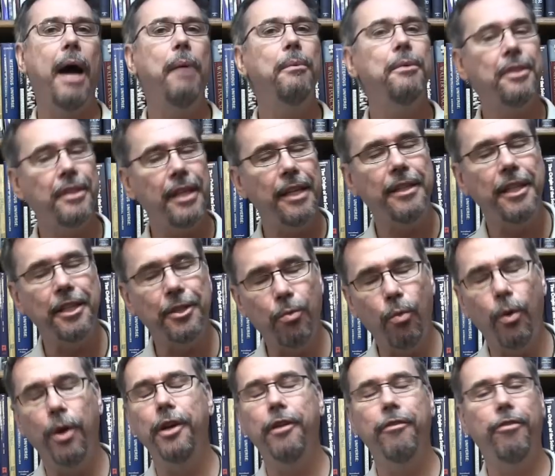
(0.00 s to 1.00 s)
Now, I was sent
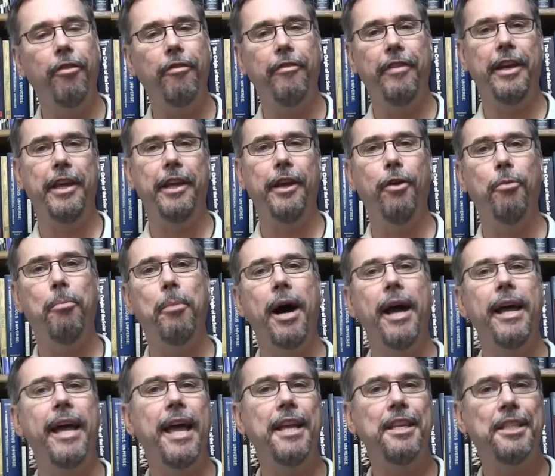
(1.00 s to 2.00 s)
this wonderful video
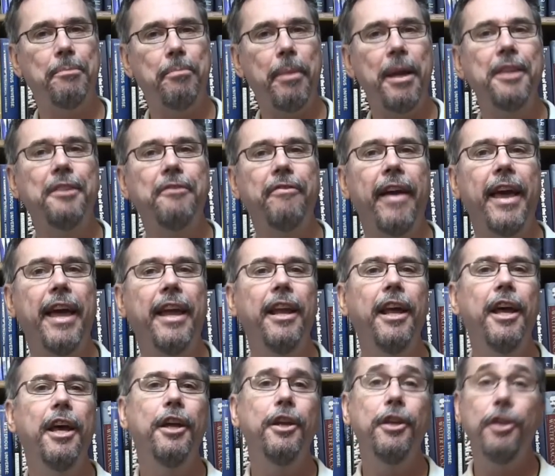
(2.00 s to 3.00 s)
by a Space
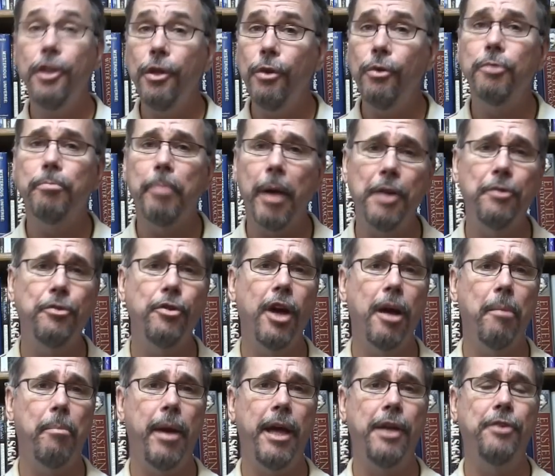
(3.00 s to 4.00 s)
Fan News
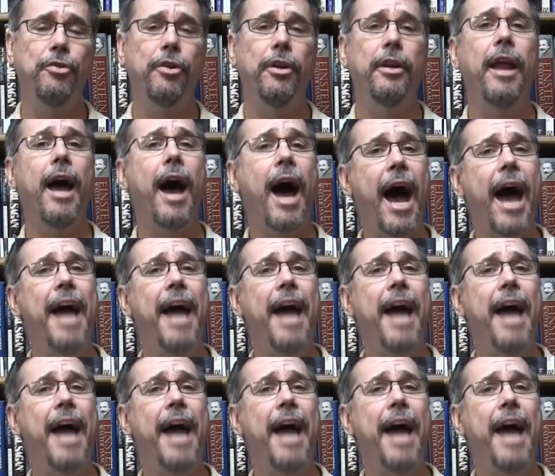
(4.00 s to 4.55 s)
Patreon patron,